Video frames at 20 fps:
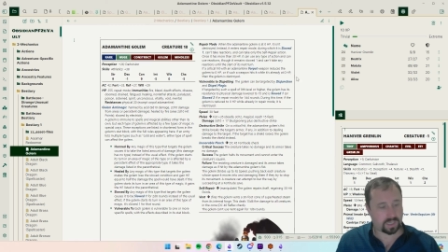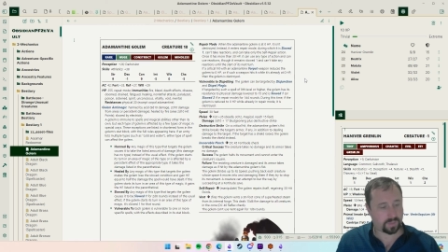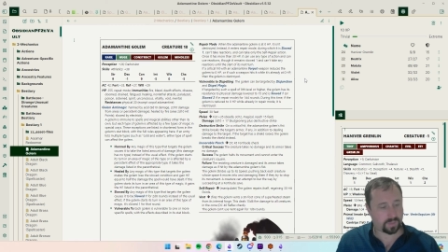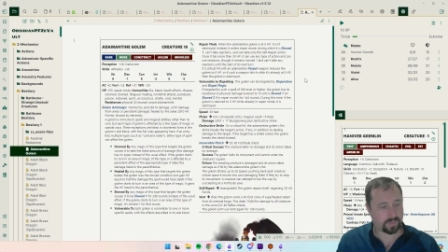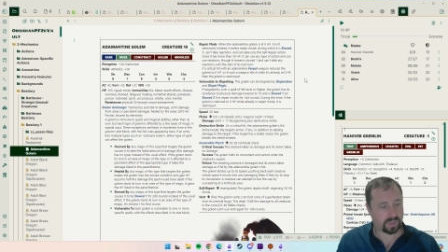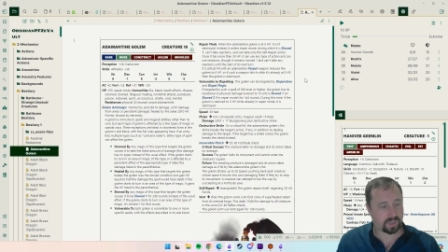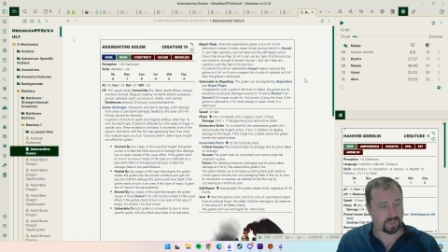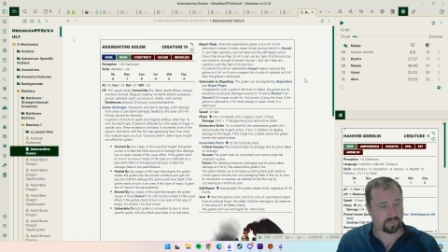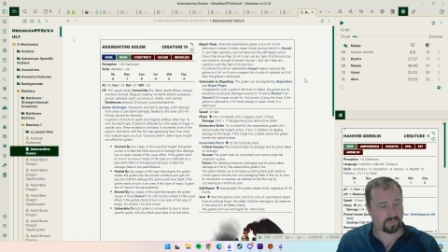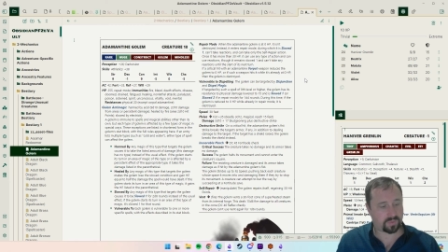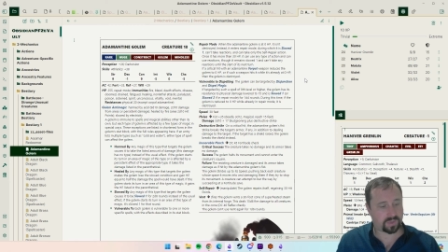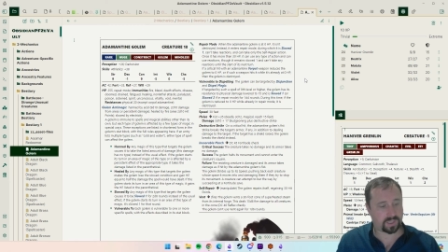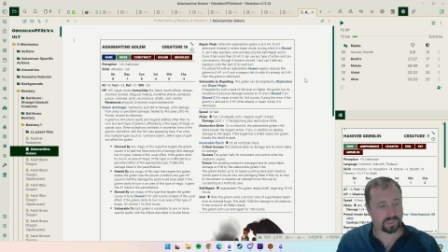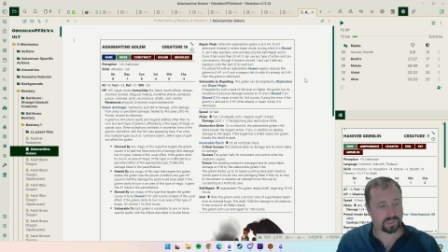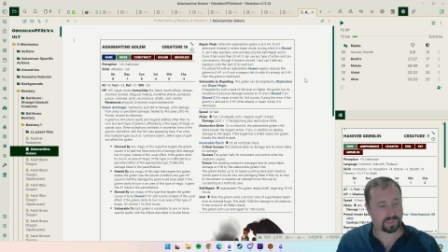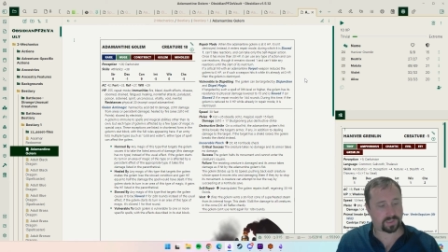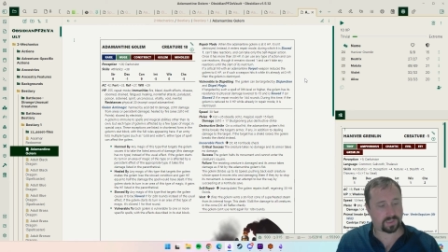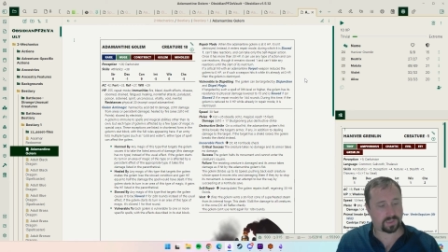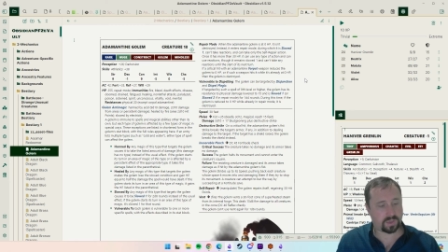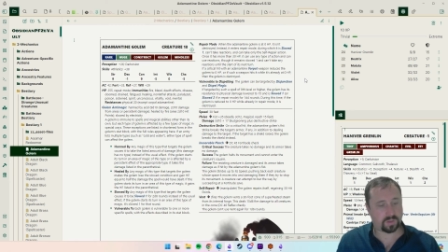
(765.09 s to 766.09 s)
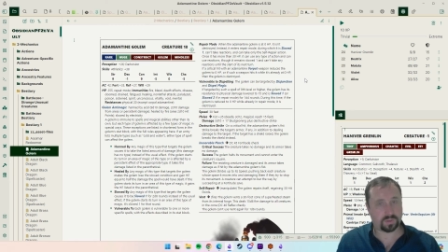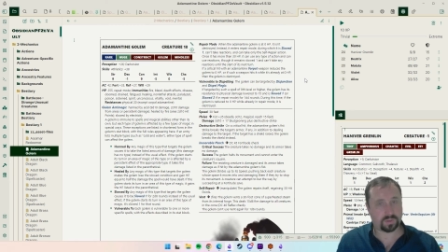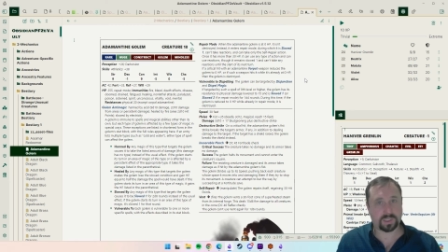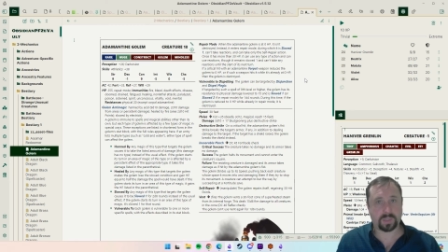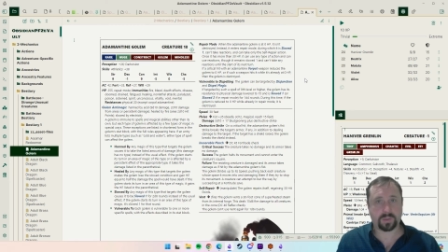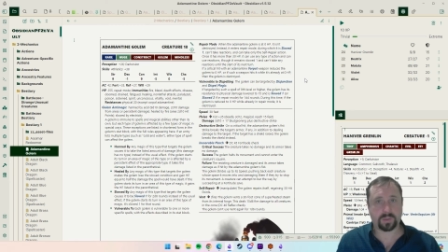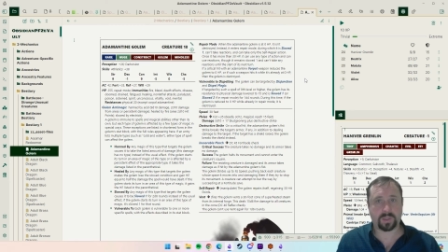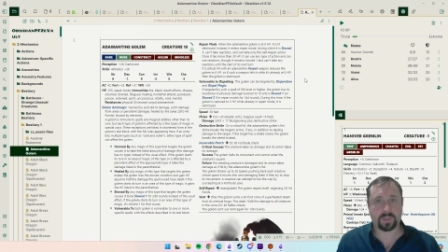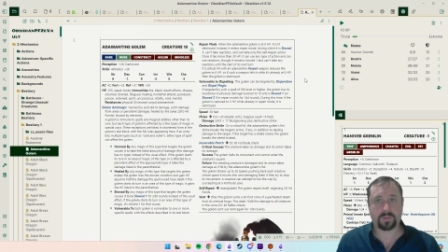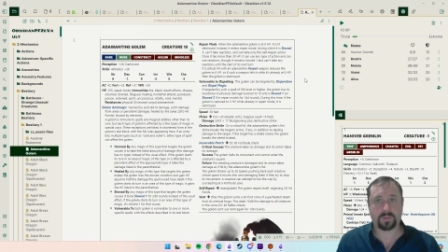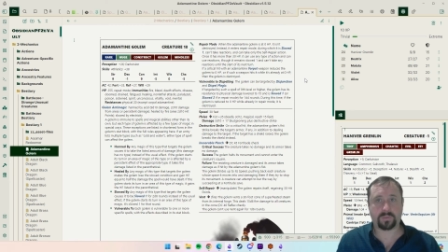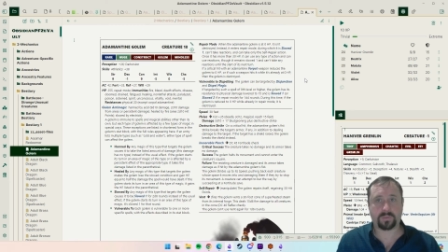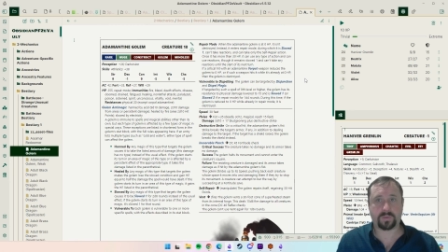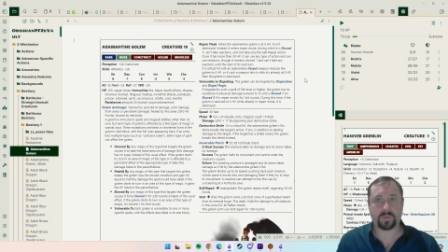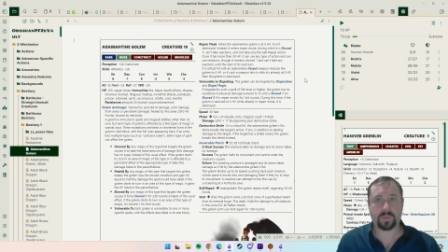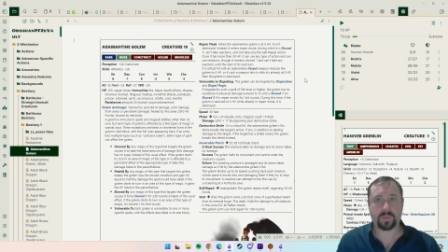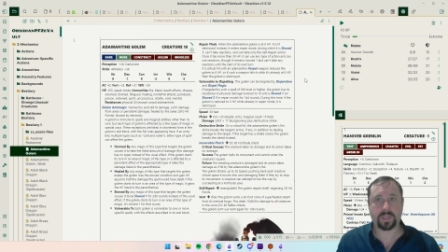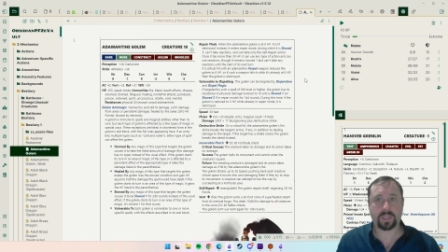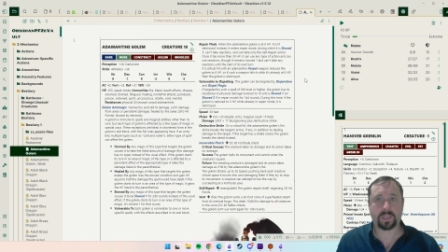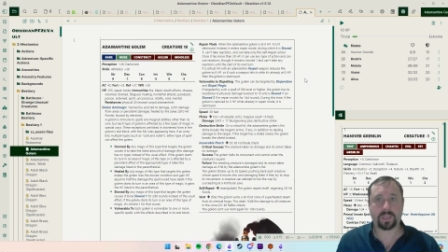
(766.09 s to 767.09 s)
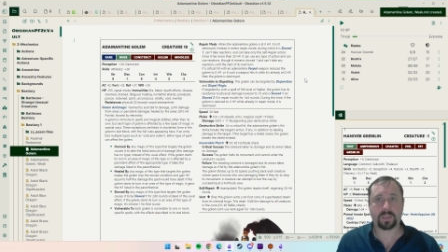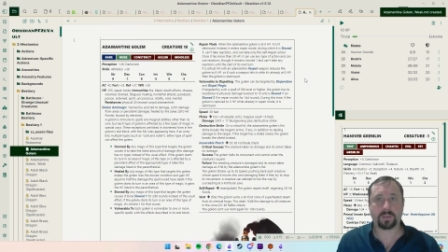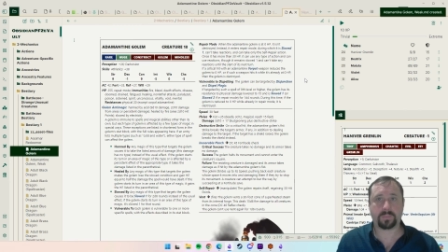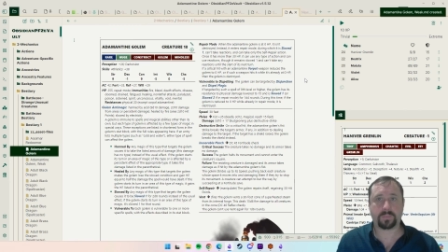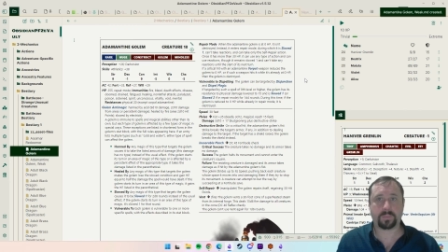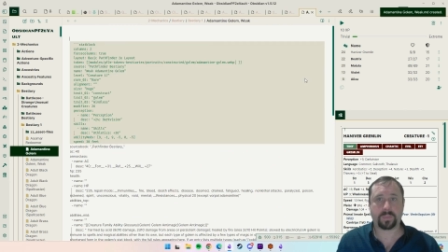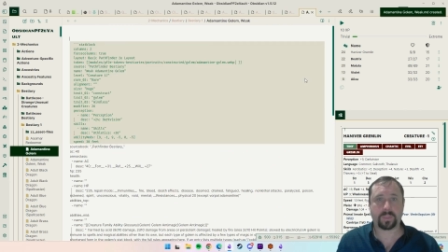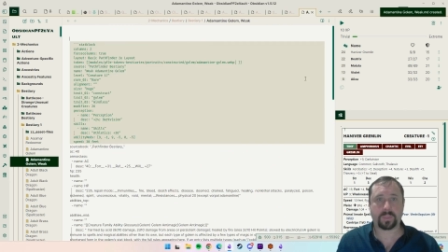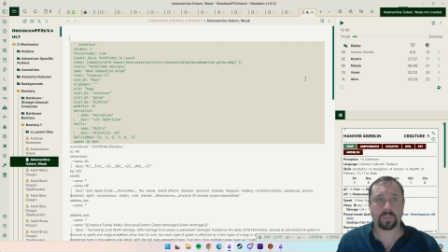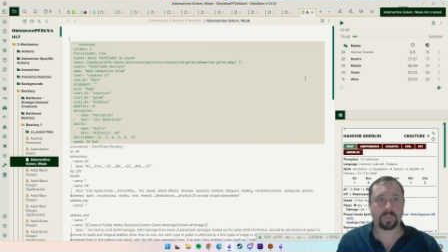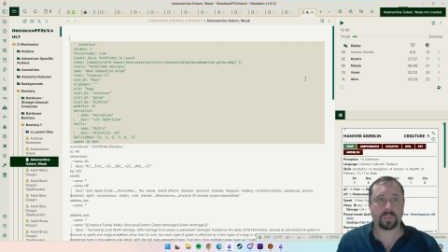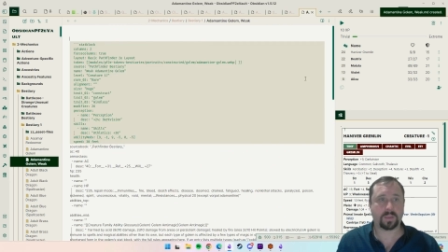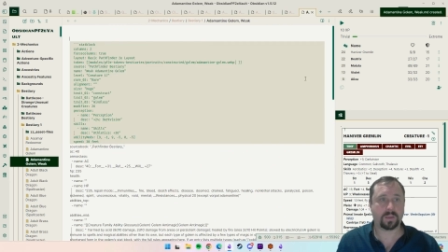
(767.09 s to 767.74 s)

All right, we're going to press Alt W for a week.